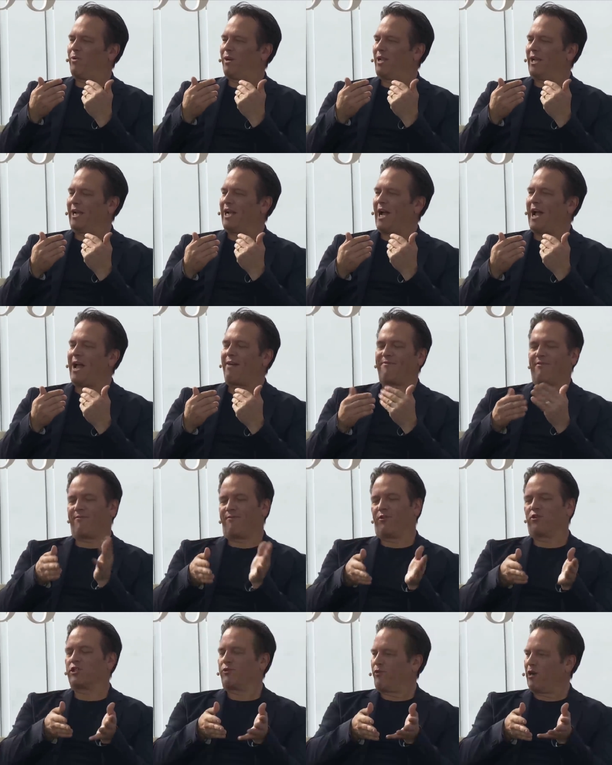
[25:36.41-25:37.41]
like, I have to
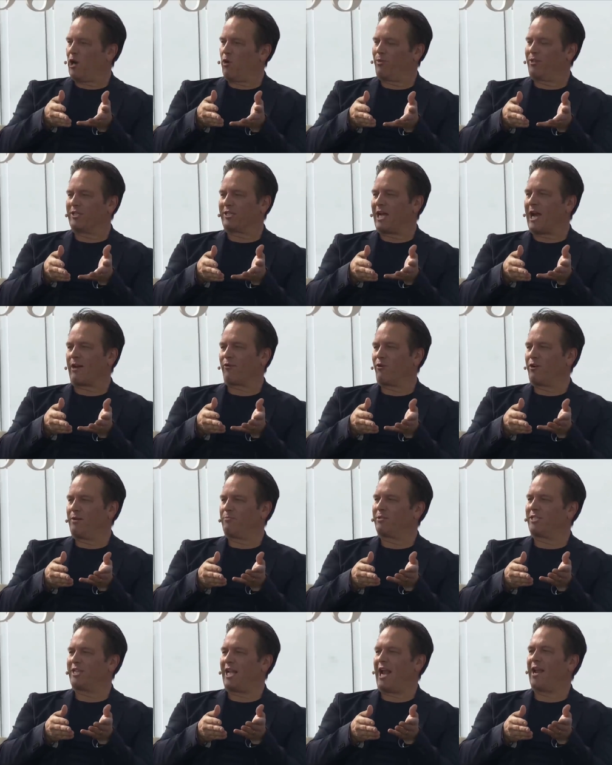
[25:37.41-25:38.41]
first figure out what this
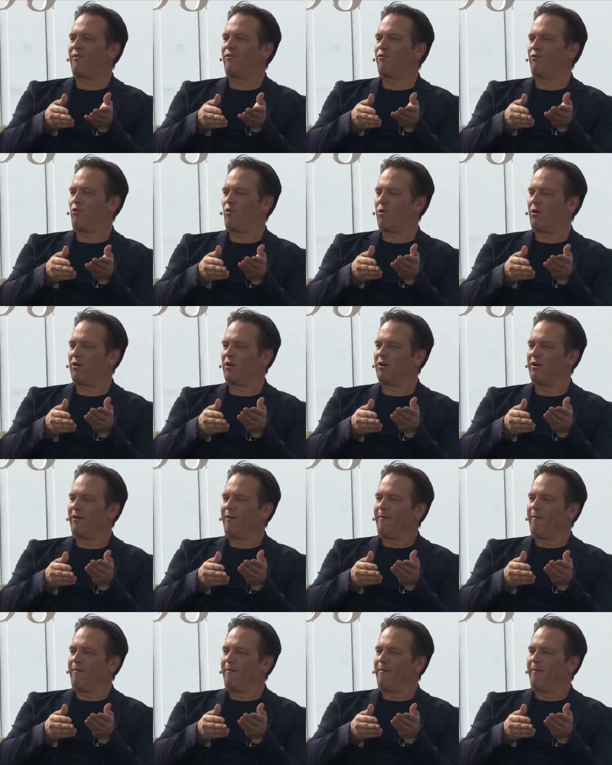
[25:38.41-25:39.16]
acronym stands for.